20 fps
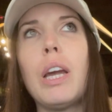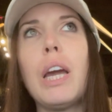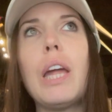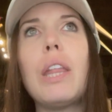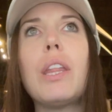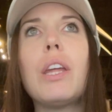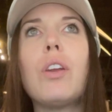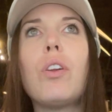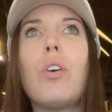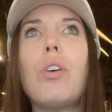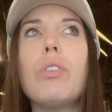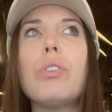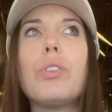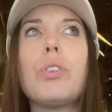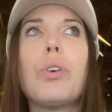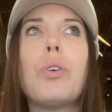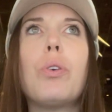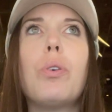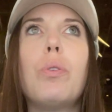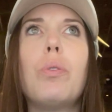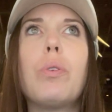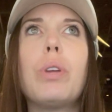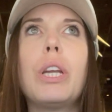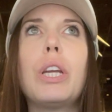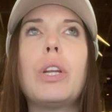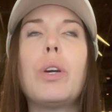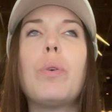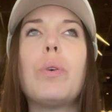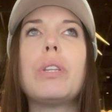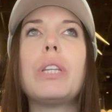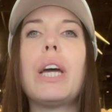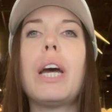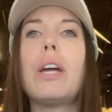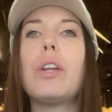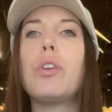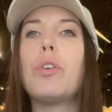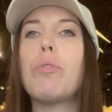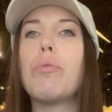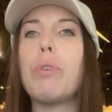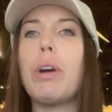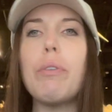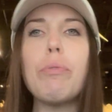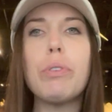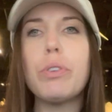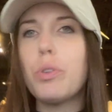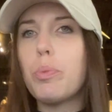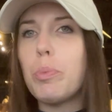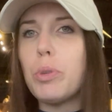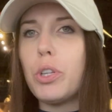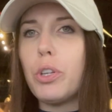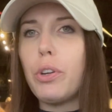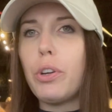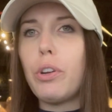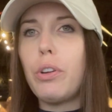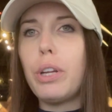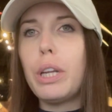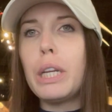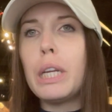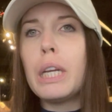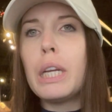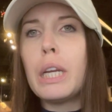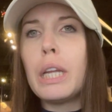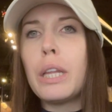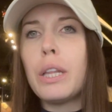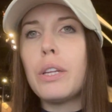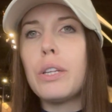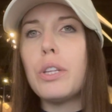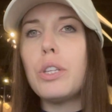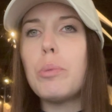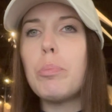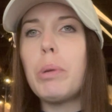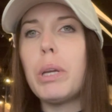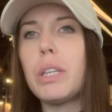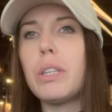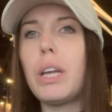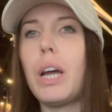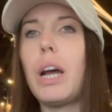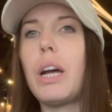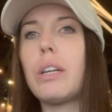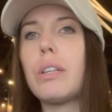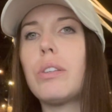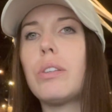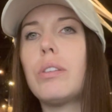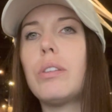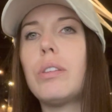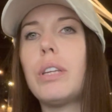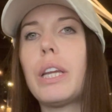And then also, it had no reference material in any of the display tags.